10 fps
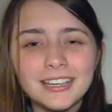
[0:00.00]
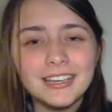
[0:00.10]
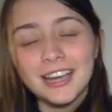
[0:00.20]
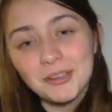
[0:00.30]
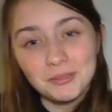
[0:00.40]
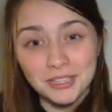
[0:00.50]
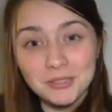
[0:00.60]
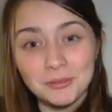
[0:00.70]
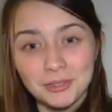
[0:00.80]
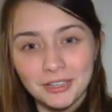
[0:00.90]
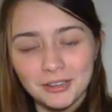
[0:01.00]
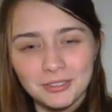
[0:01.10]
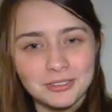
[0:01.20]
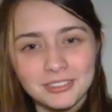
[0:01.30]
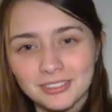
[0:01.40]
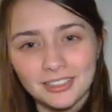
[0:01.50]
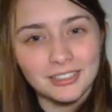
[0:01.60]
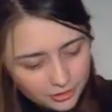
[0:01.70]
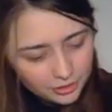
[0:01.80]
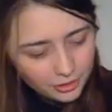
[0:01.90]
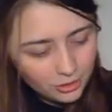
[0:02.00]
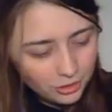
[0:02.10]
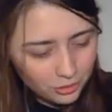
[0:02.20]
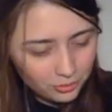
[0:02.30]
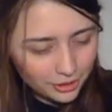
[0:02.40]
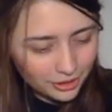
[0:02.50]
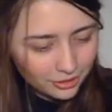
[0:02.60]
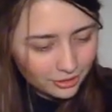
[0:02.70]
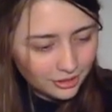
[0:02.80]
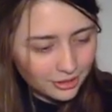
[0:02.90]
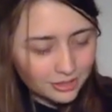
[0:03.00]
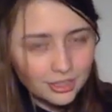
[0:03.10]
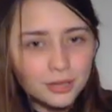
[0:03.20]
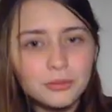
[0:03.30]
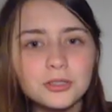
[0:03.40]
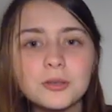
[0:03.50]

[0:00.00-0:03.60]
Anyway, that's what my characters look like. Oh my goodness, I was so